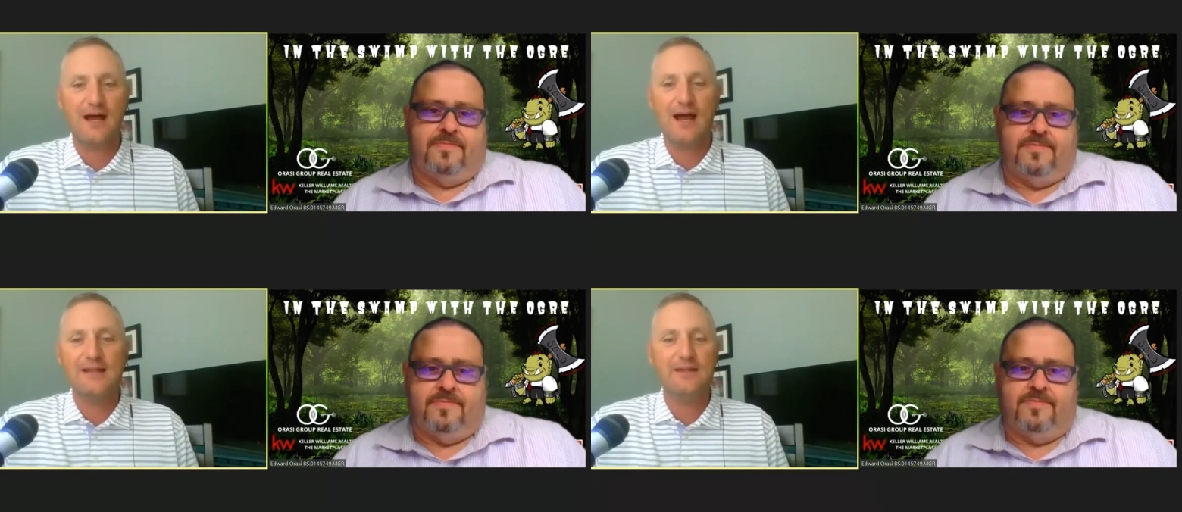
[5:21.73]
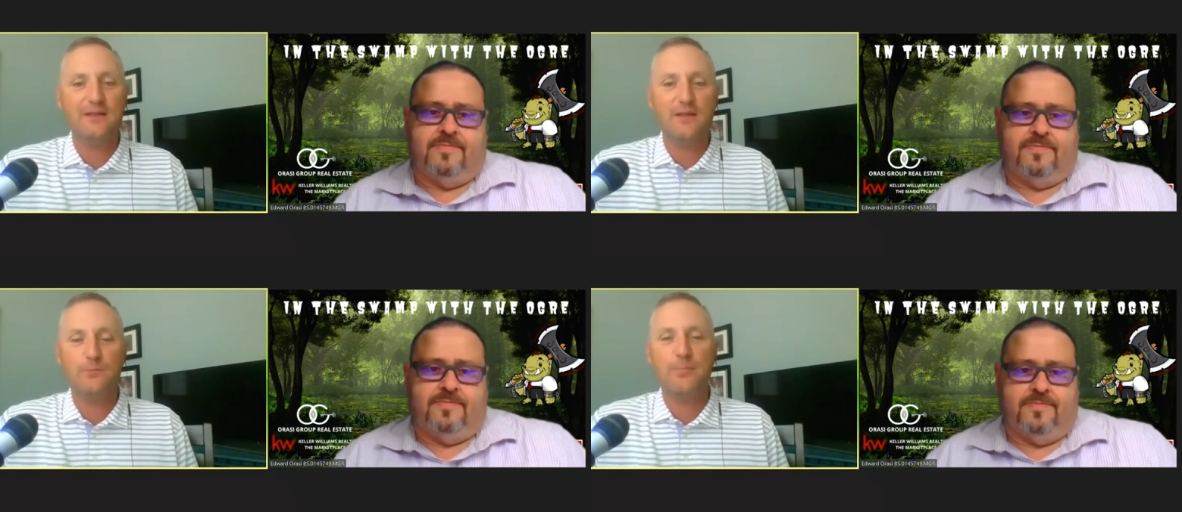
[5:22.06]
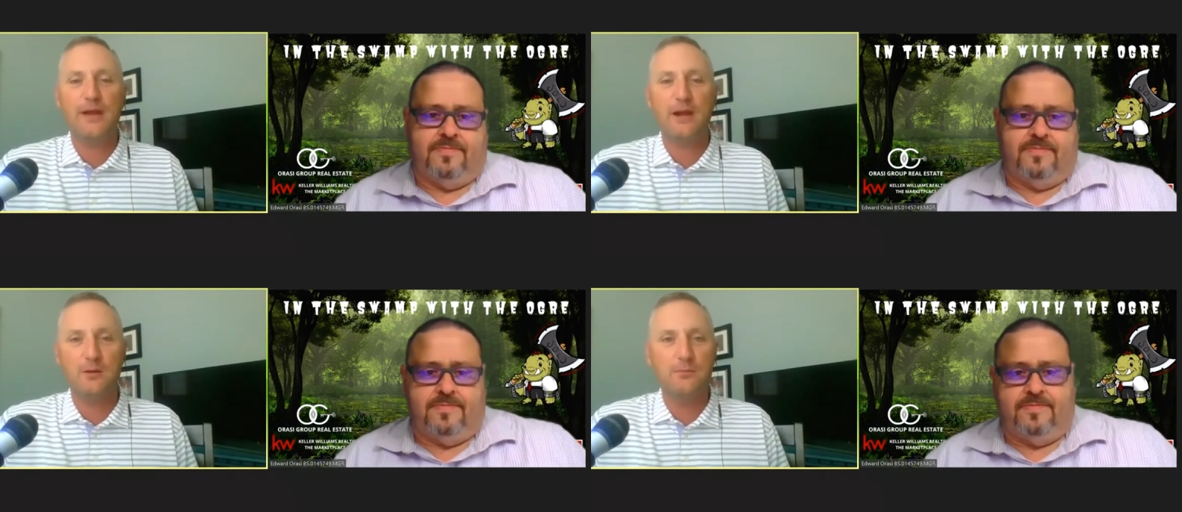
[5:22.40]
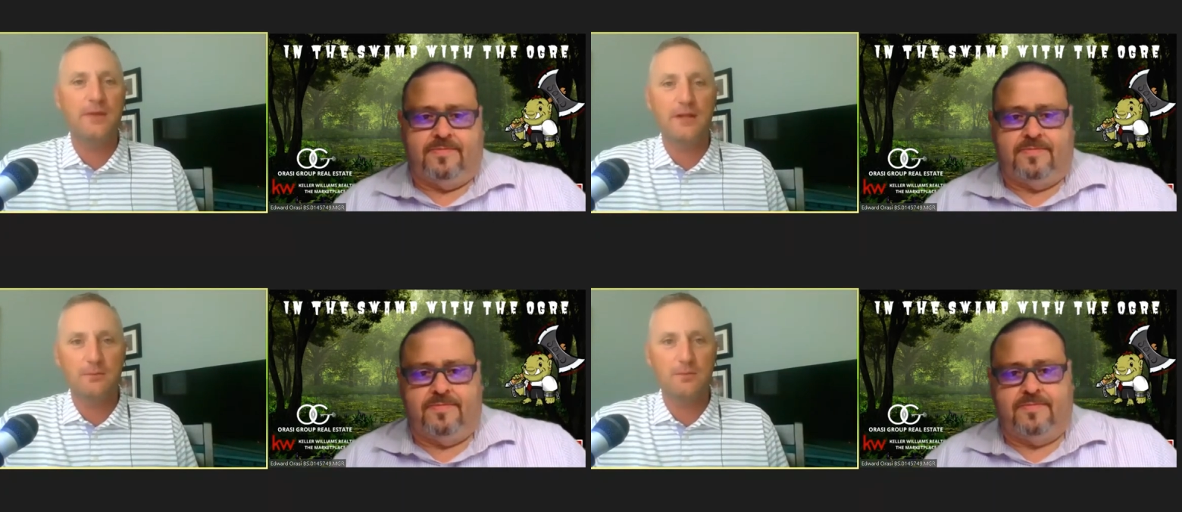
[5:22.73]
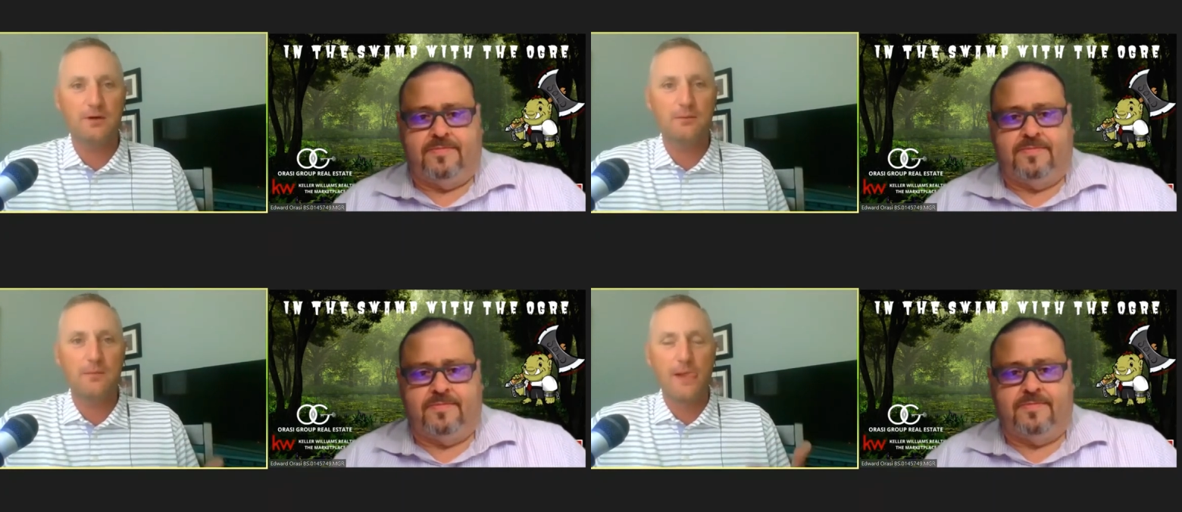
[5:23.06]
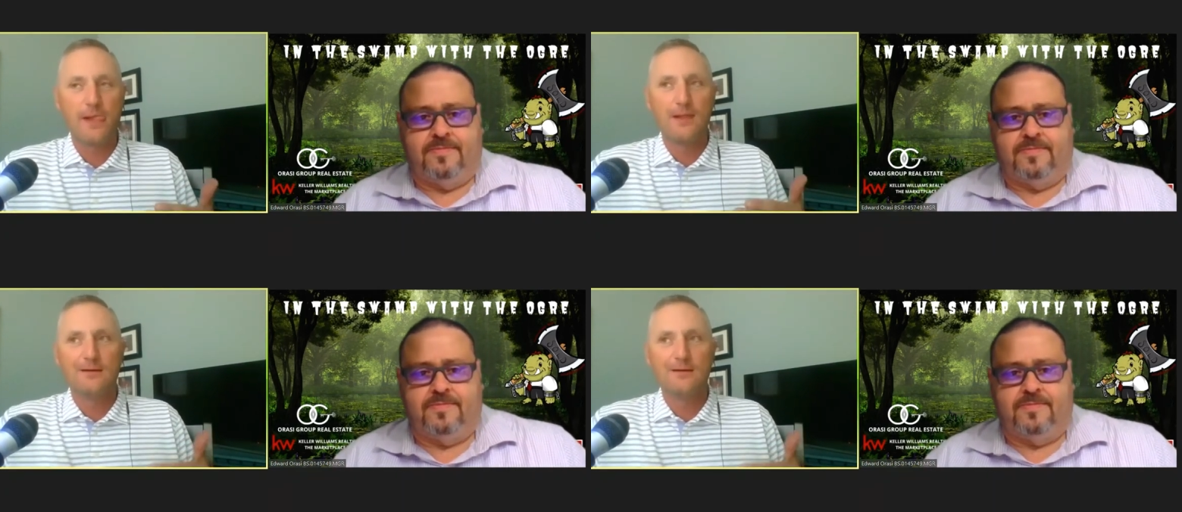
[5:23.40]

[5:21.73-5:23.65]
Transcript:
Speaker 1: I did the bare minimum